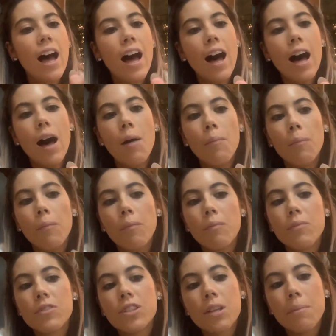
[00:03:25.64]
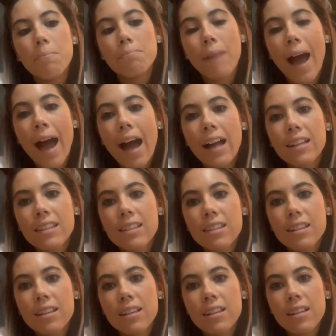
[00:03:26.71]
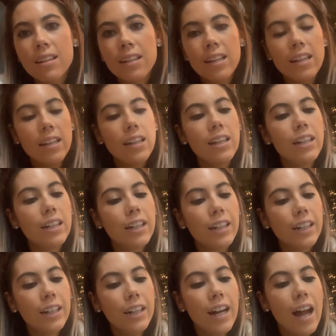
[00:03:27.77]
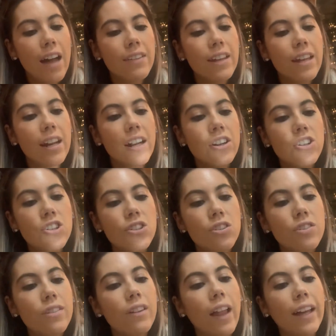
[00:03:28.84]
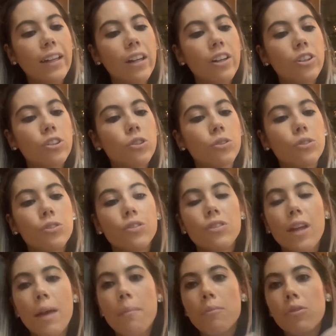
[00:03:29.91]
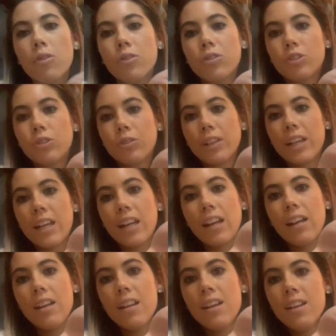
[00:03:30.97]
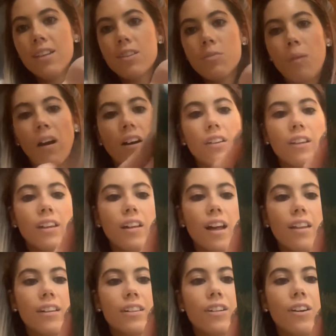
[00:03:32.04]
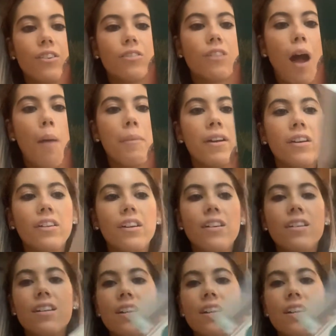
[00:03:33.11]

some mattes in here, and then a like a emerald green sparkly color called Robin Hood.